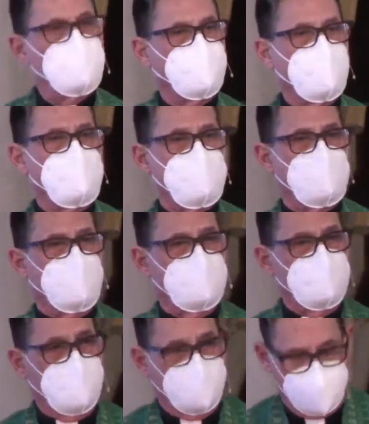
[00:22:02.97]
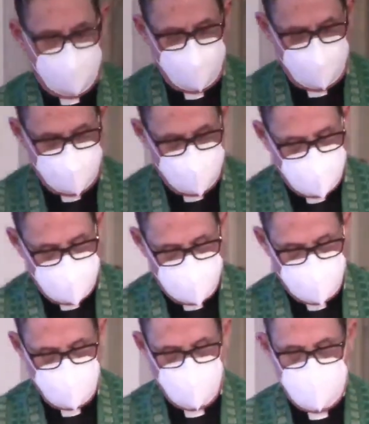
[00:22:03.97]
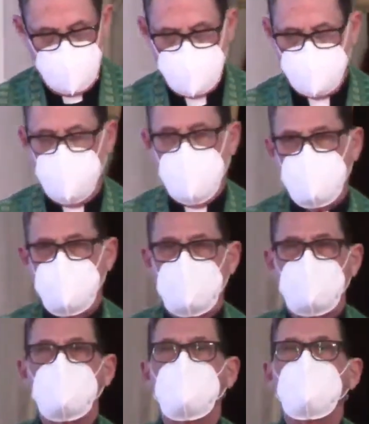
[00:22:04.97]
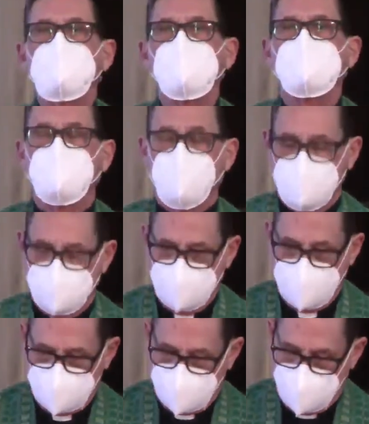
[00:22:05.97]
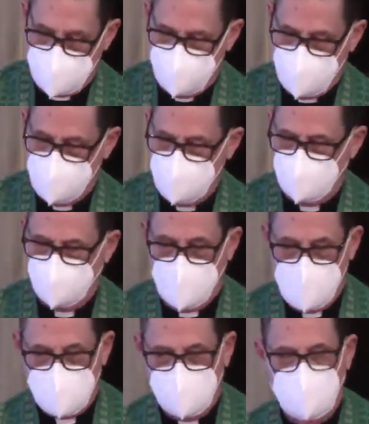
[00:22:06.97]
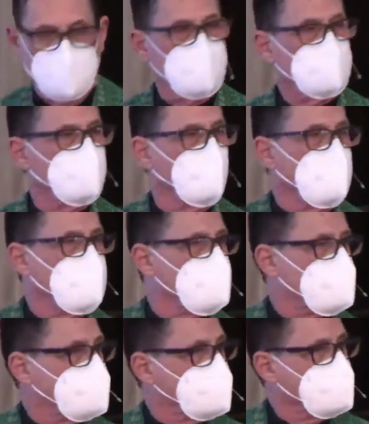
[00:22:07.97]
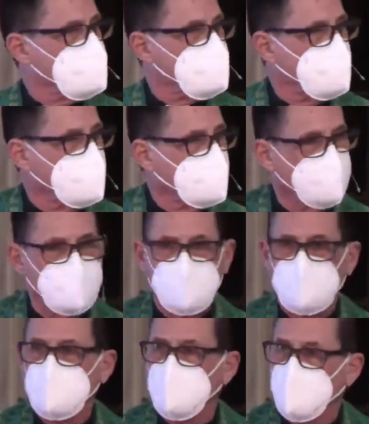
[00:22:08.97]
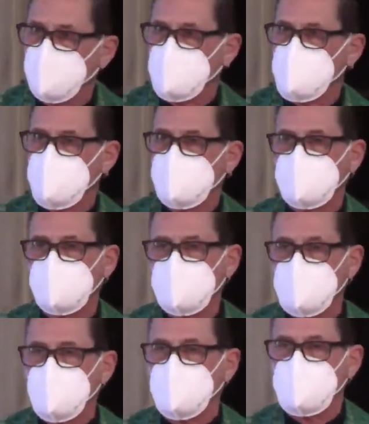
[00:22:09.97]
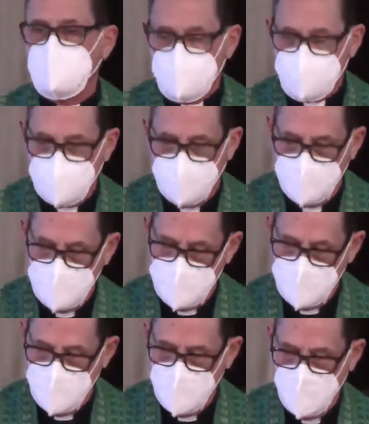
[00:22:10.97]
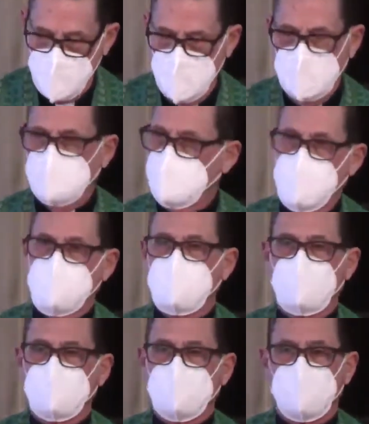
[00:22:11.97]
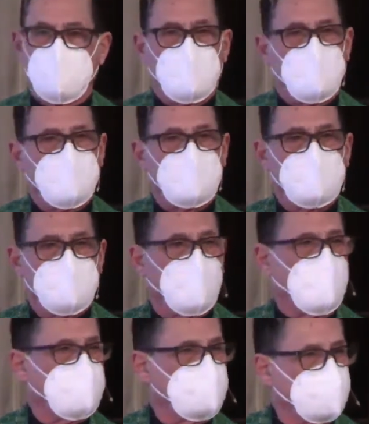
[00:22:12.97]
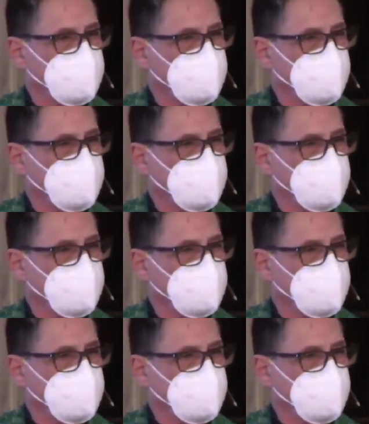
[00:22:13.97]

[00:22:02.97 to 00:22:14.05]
first to admit that with each passing news report that came out of Ottawa and Windsor and Surrey and Emerson and Coutts, the angrier I got.